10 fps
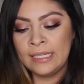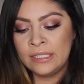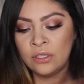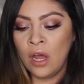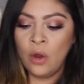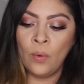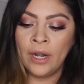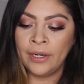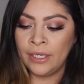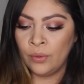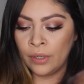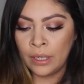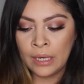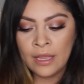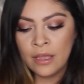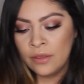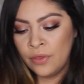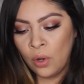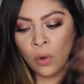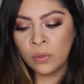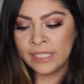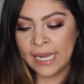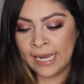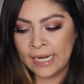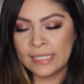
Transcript: it's long wearing or the whole day.